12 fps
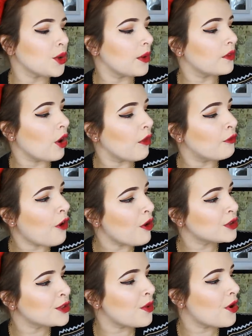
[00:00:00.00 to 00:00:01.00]
So we've got
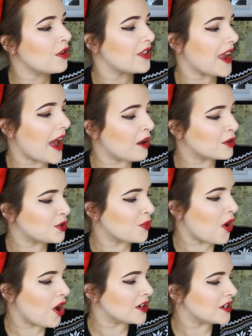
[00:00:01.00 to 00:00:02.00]
Voldemort, the Elder
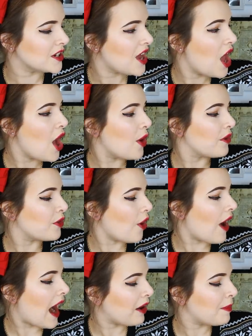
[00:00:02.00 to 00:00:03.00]
Wand, we've
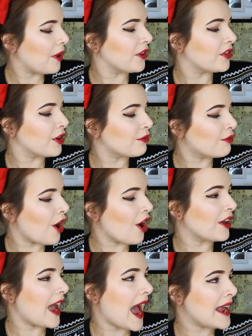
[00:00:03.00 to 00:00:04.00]
got Harry Potter,
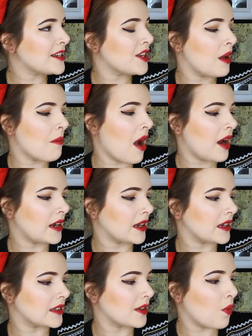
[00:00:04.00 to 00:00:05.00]
Ron and
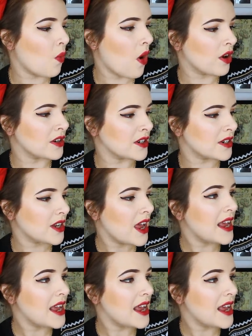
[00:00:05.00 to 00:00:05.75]
Hermione's wand